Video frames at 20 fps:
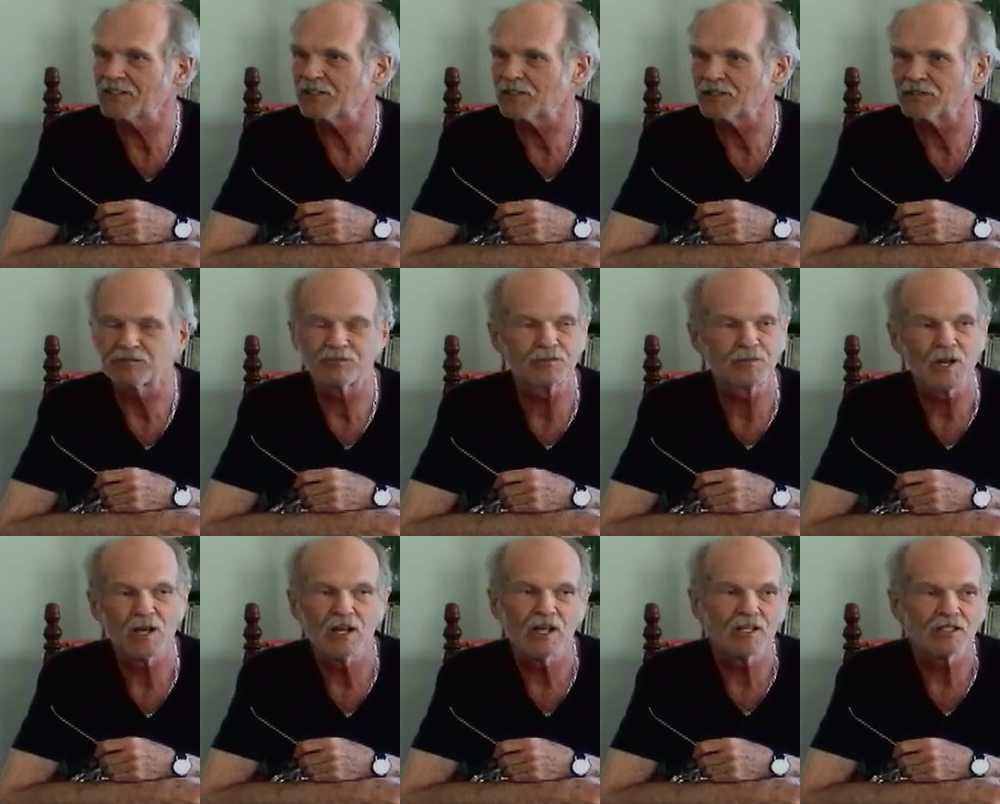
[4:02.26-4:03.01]
they're
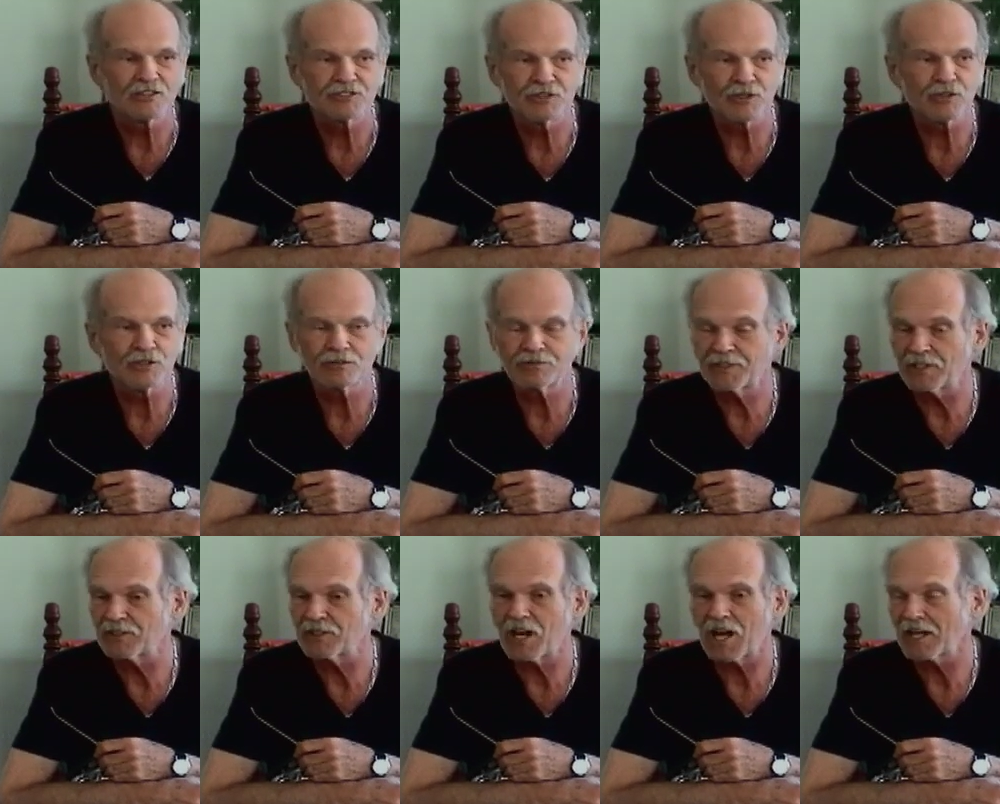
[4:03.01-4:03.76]
sort
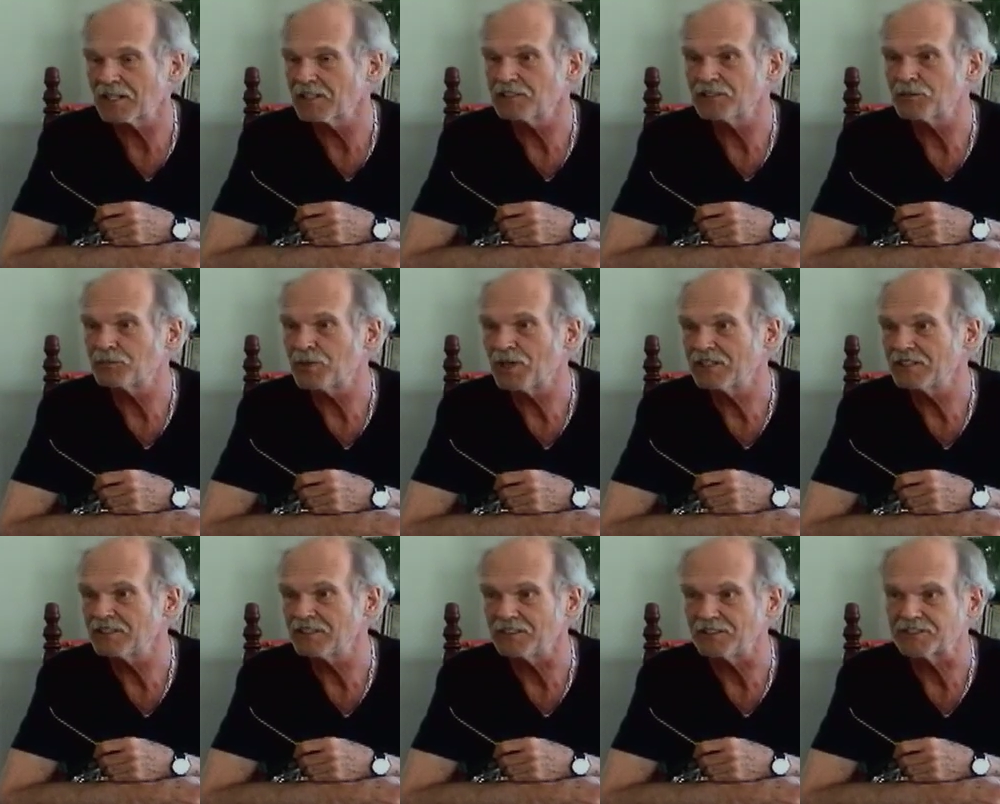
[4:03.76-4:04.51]
of, they're not
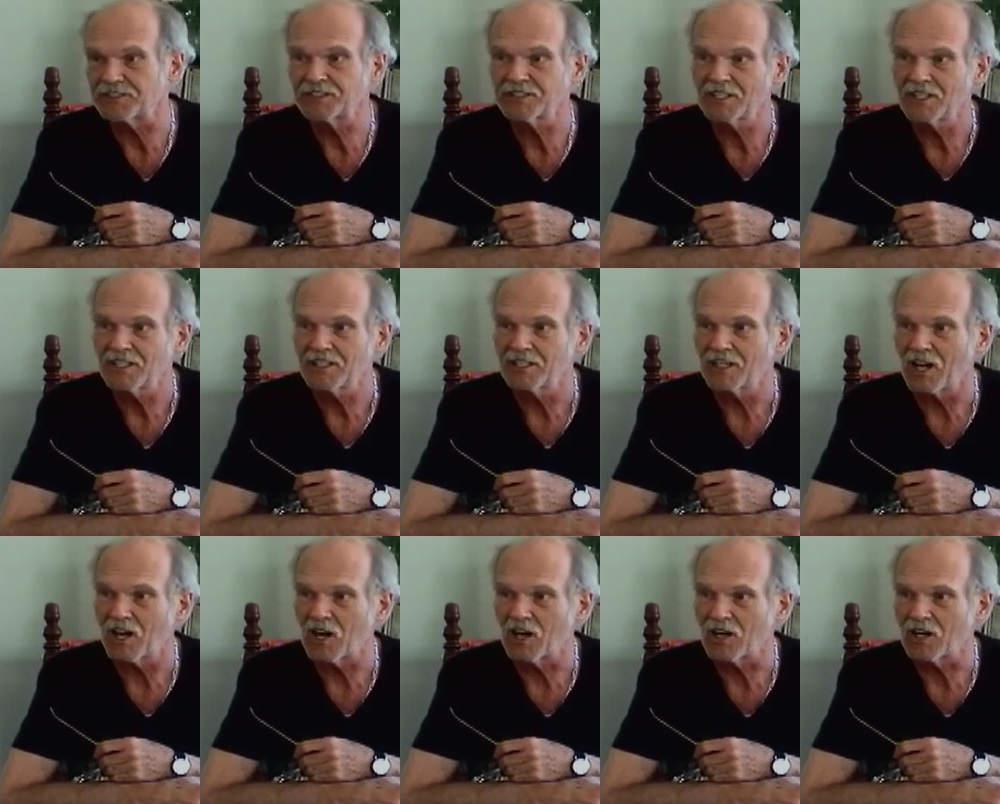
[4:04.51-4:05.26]
independent.
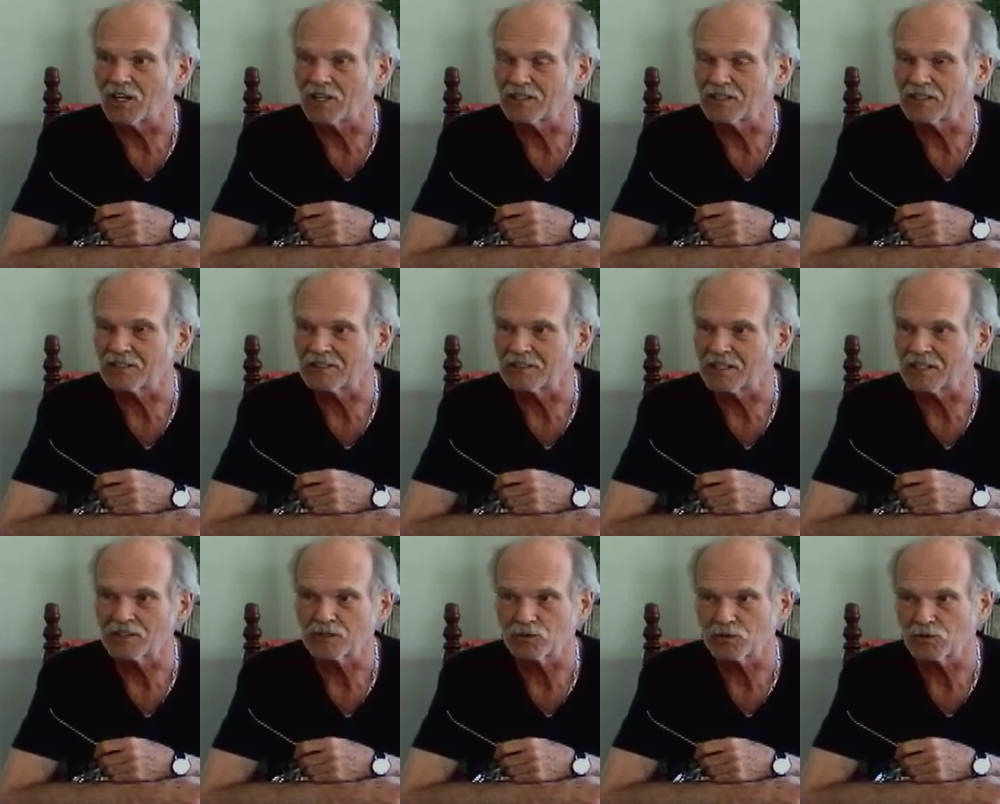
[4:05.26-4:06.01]
In
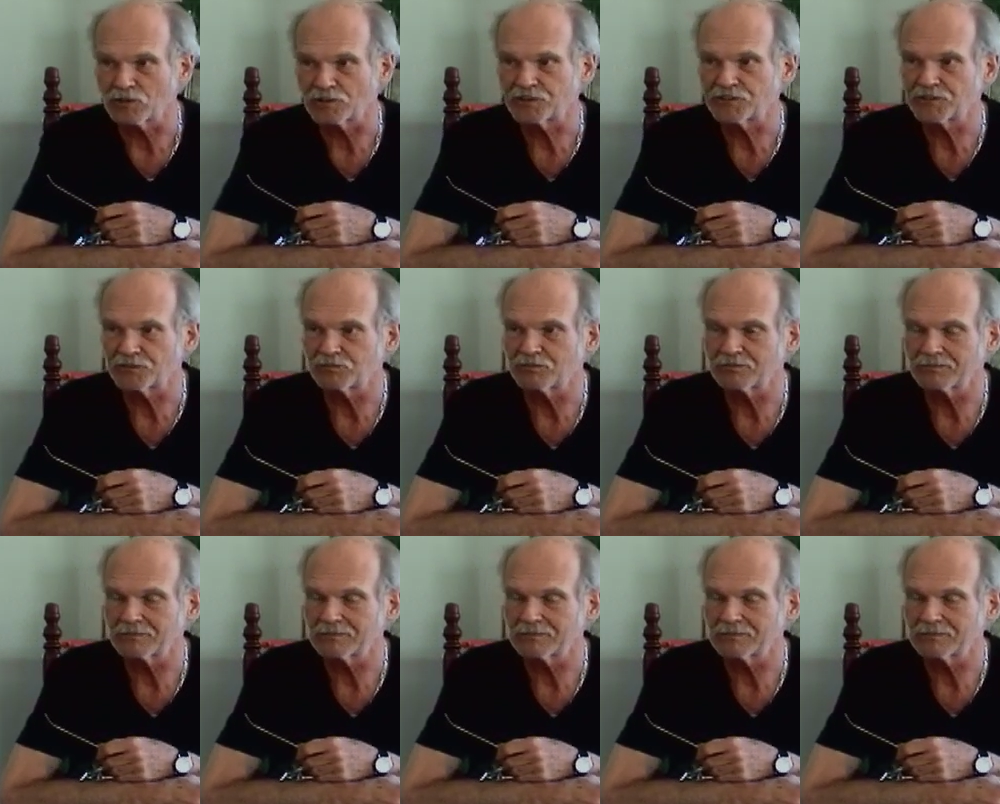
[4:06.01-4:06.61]
other words,